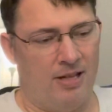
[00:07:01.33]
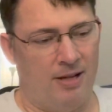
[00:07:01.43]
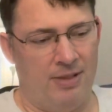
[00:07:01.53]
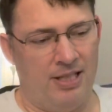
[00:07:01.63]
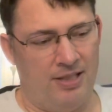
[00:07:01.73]
I
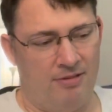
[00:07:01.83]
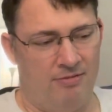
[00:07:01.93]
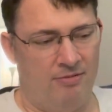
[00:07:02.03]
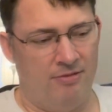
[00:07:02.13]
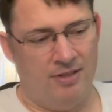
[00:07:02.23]
mean,
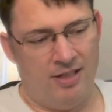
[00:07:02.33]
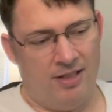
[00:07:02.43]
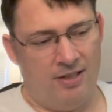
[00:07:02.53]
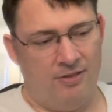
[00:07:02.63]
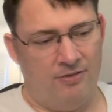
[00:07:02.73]

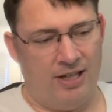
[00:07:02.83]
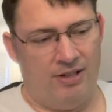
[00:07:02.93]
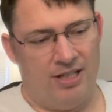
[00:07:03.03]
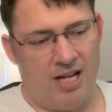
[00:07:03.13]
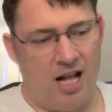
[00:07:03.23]

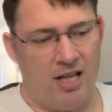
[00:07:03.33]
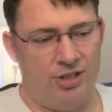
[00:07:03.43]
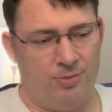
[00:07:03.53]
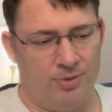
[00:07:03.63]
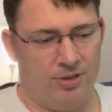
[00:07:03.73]
very
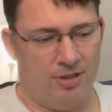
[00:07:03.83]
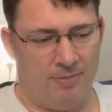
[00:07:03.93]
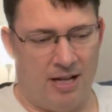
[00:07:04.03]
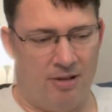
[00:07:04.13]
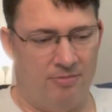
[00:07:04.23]
knowledgeable
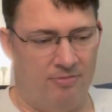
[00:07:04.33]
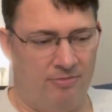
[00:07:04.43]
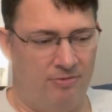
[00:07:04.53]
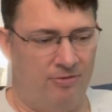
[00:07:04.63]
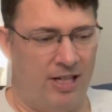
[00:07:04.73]
about
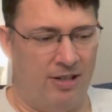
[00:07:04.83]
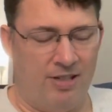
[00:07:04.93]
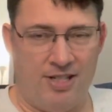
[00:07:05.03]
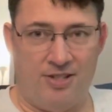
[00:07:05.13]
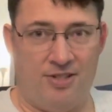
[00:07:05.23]

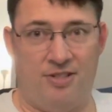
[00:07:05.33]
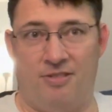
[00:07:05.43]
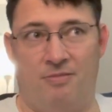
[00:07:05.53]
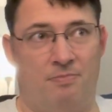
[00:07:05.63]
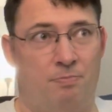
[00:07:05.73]

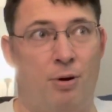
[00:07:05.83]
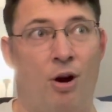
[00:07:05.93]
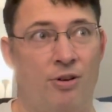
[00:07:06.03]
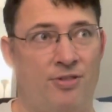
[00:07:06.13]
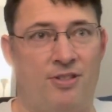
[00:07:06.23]
various
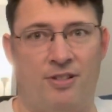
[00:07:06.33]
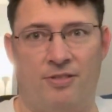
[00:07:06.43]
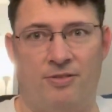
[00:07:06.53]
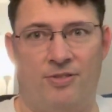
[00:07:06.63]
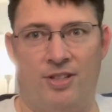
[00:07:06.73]
parts
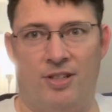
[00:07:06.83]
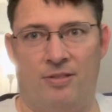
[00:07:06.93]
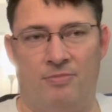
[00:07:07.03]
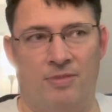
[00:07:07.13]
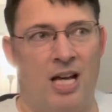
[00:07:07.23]
of the
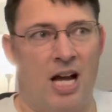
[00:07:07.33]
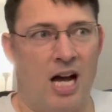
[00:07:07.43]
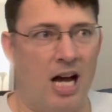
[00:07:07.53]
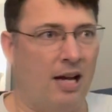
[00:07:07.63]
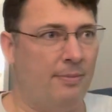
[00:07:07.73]

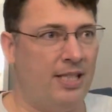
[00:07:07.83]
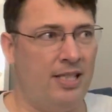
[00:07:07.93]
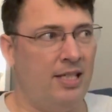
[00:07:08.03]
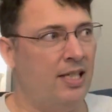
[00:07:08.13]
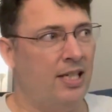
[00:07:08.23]

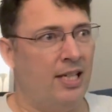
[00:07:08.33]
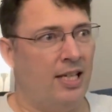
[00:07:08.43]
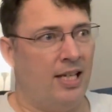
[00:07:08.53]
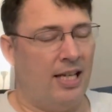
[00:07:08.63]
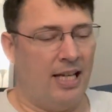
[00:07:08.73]
hobby,
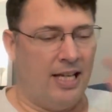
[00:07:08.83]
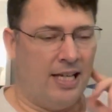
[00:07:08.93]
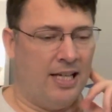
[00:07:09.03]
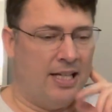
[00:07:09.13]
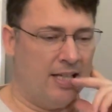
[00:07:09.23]

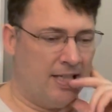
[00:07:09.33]
and